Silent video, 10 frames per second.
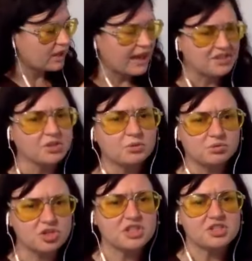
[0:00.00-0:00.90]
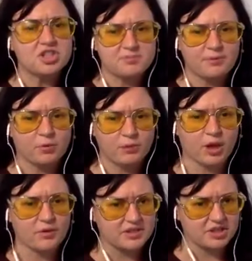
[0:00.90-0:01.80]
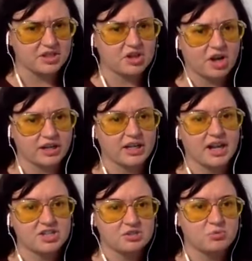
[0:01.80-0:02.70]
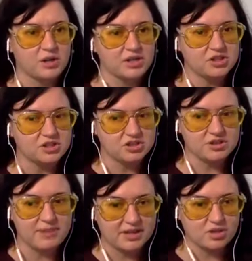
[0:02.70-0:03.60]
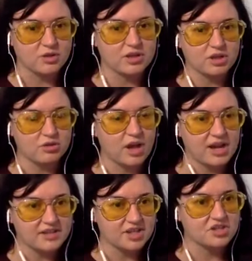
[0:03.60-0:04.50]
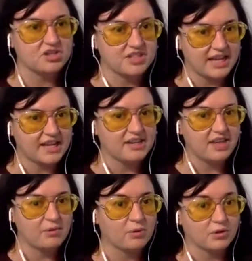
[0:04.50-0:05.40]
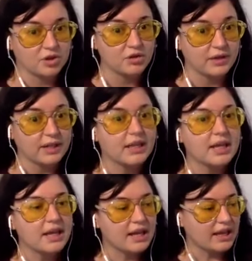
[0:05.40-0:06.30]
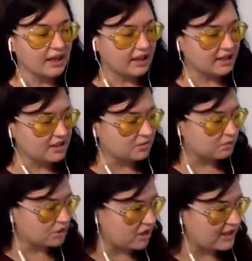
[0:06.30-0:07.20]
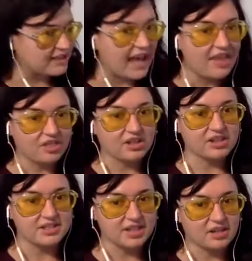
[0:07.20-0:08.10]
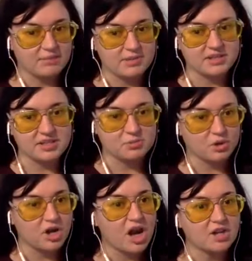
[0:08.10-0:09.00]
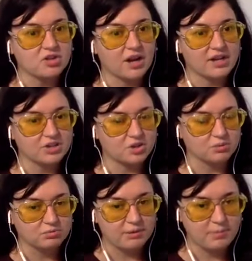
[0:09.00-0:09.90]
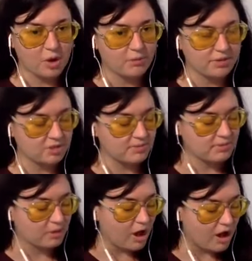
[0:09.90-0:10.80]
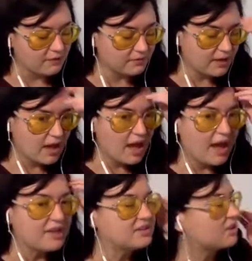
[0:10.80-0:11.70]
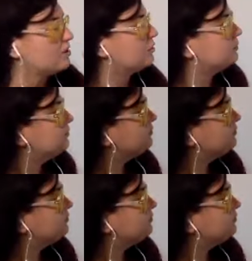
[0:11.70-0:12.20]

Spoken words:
so just before we go into the targeting, I just want to make sure that you guys understand that what we're doing is we're trying to ethically sell our business. We're not trying to rip a whole bunch of people off. And so